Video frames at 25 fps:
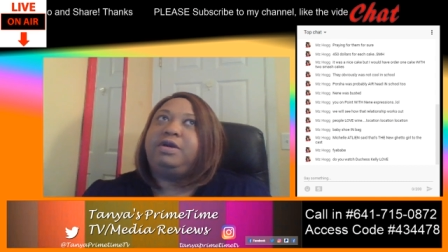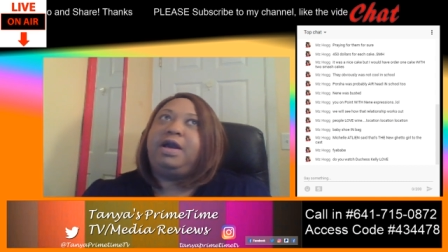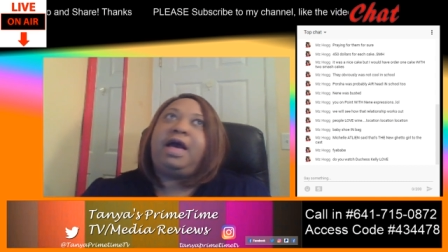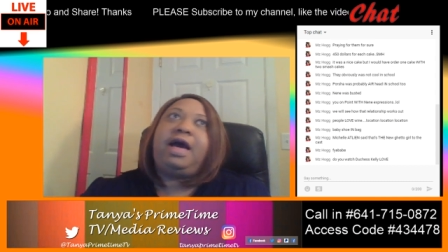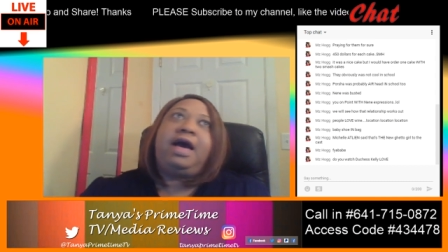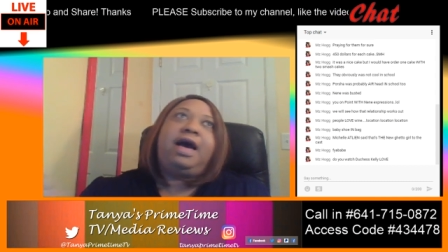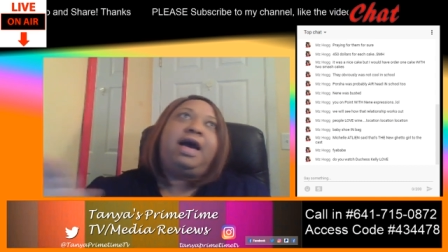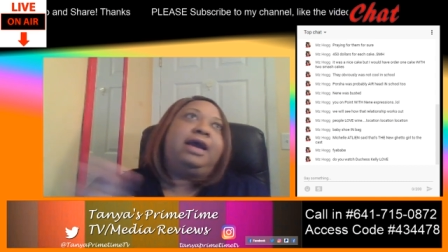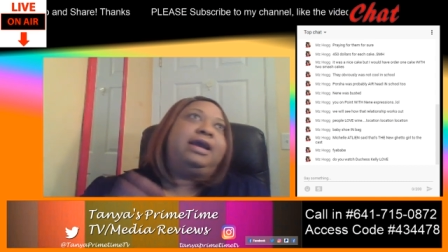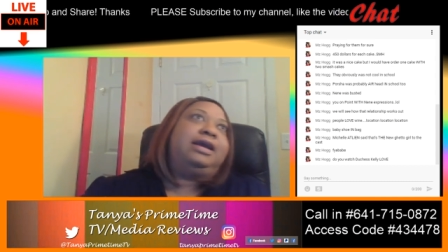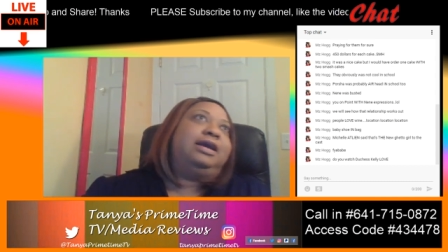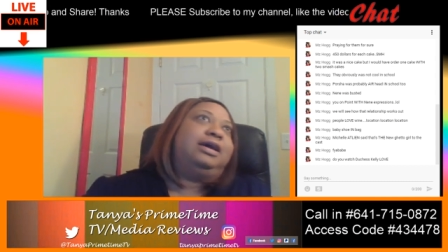
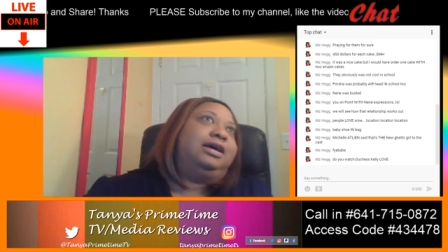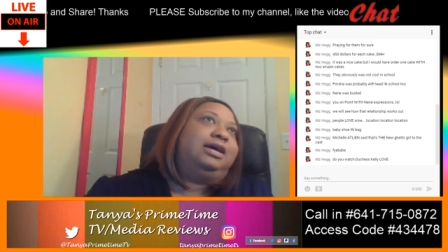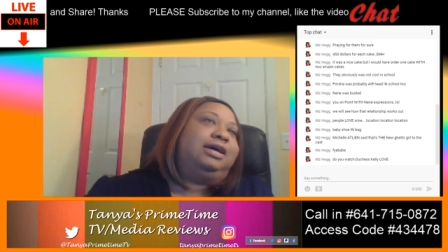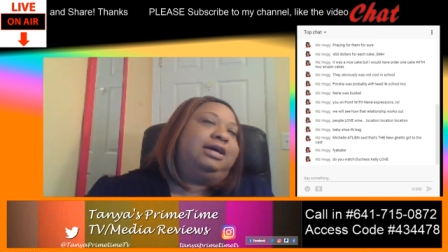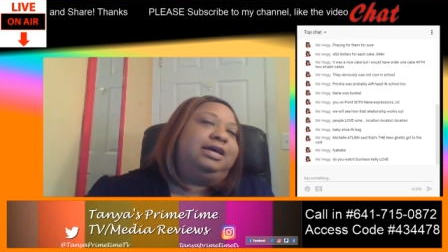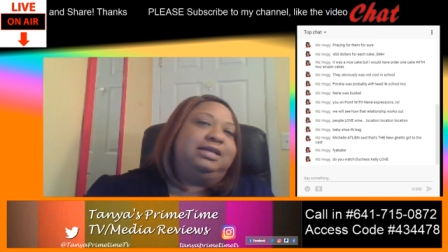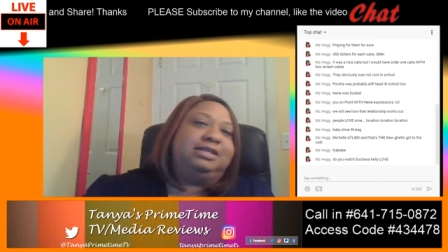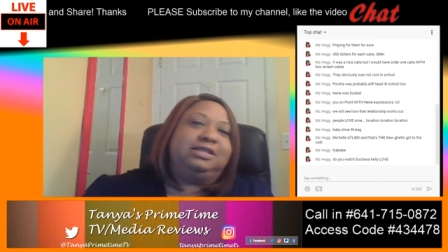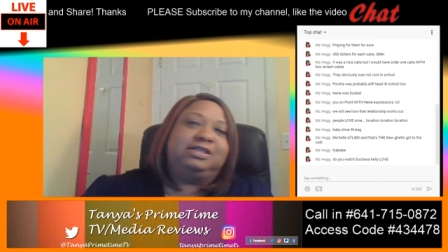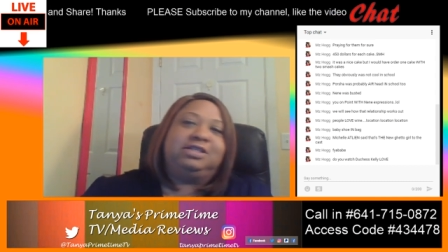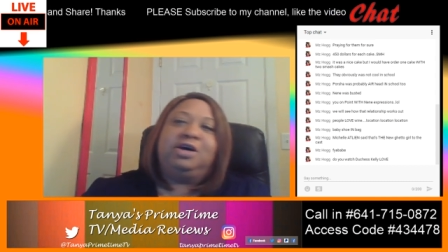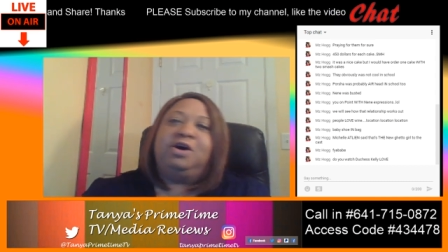
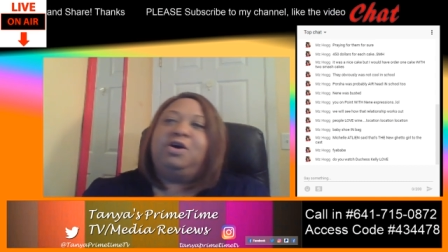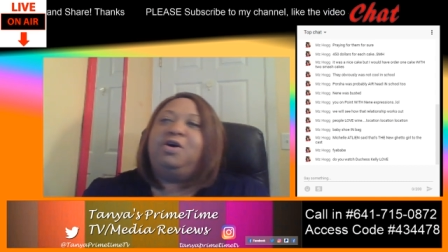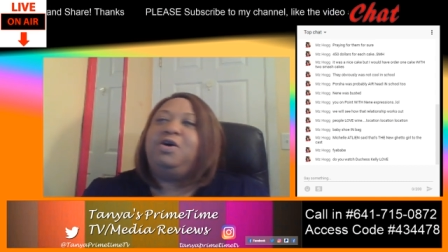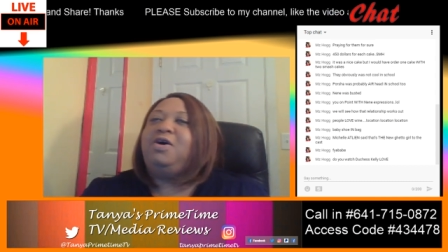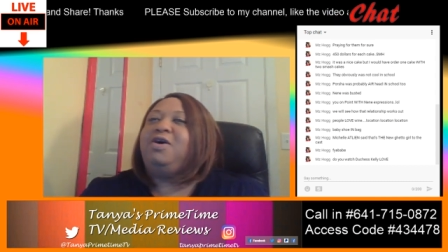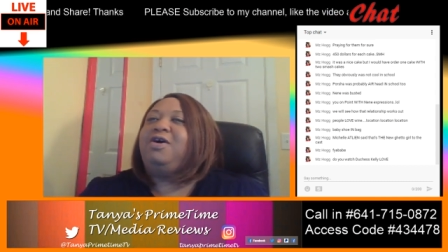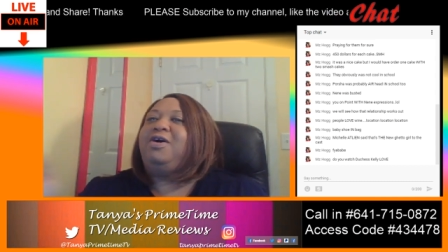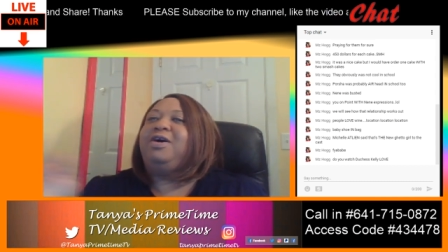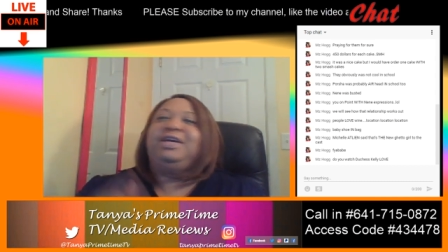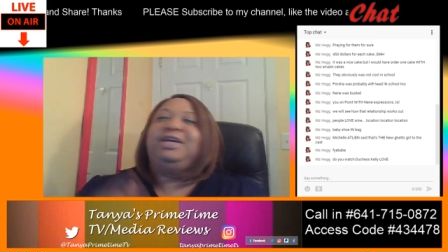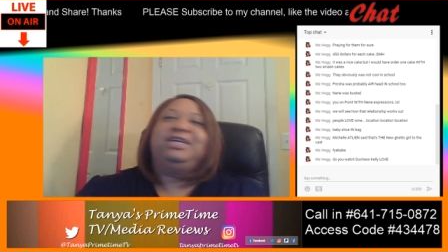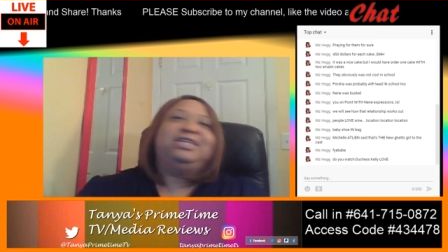Gaia and so
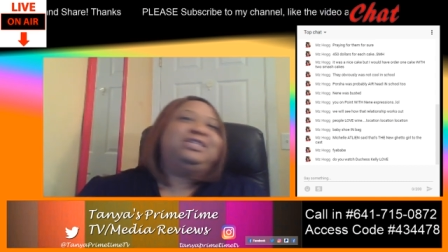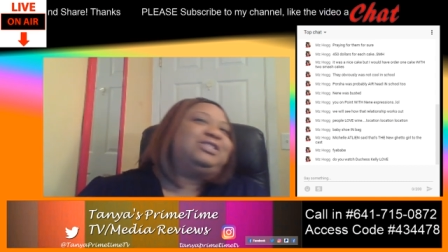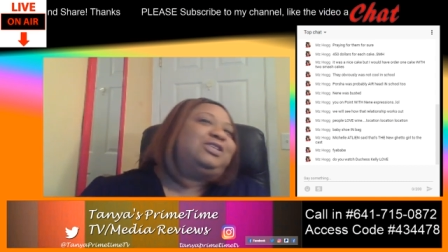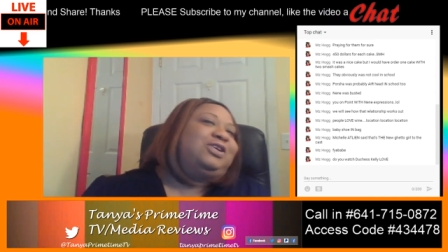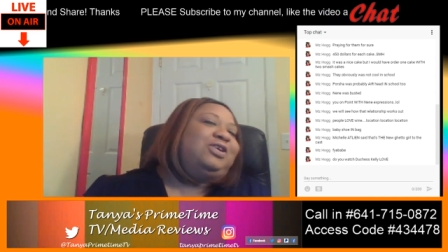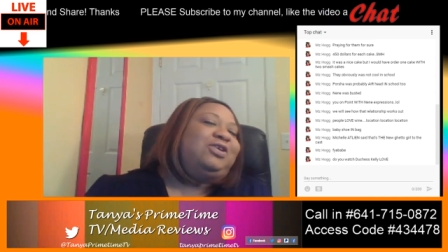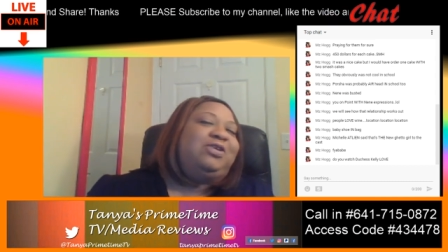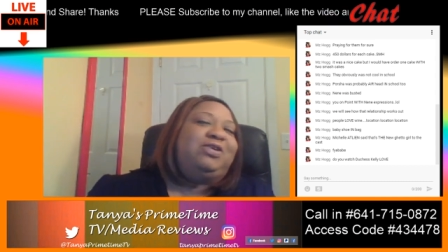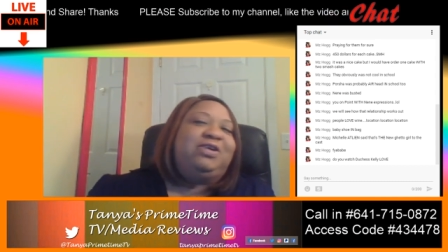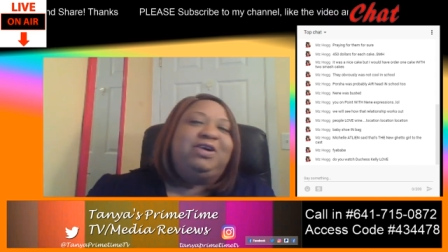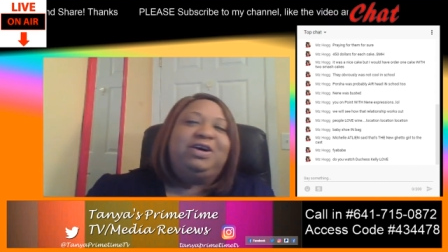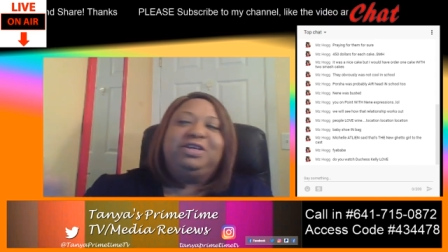on and so
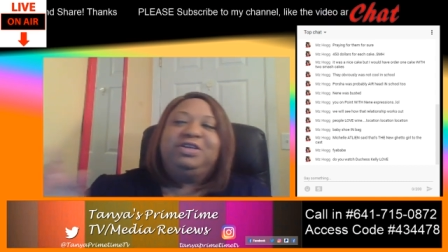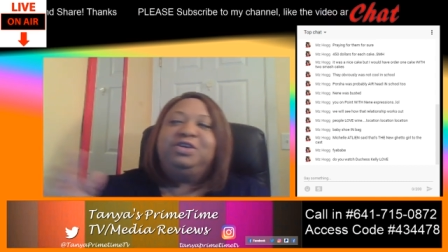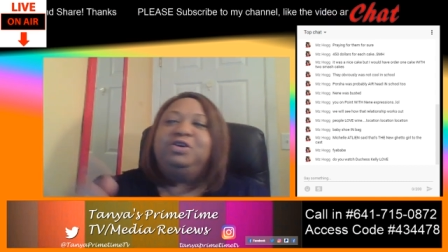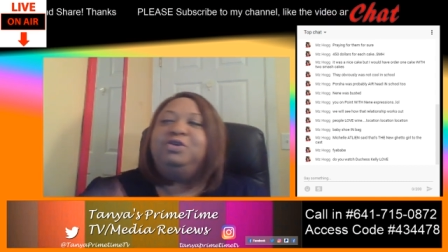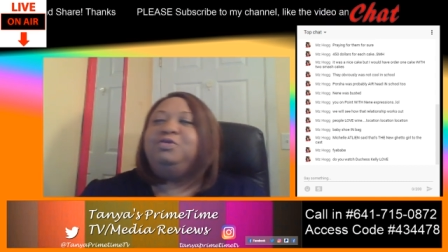on.